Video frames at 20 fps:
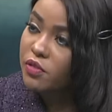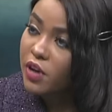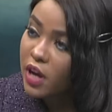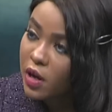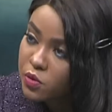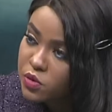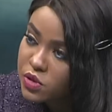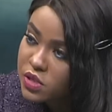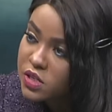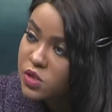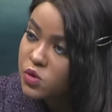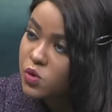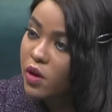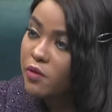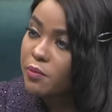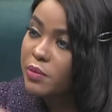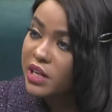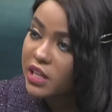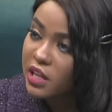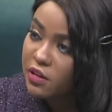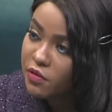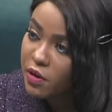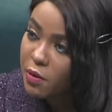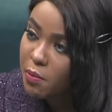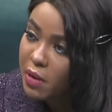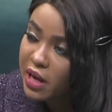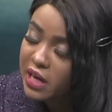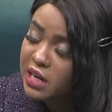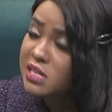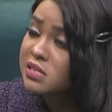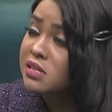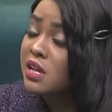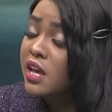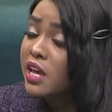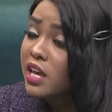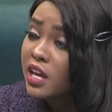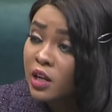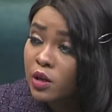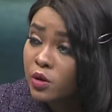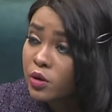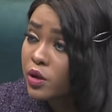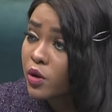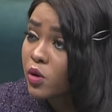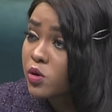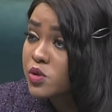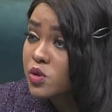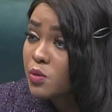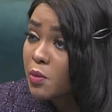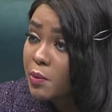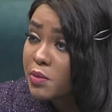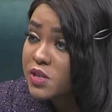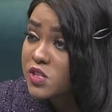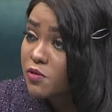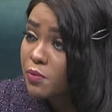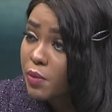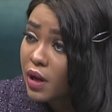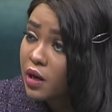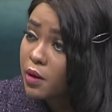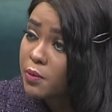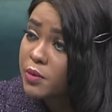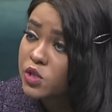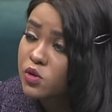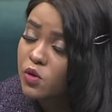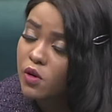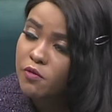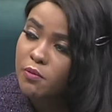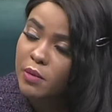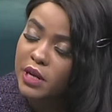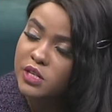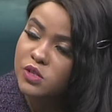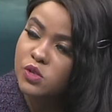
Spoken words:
counties who have been given monies, including also members of parliament who have money.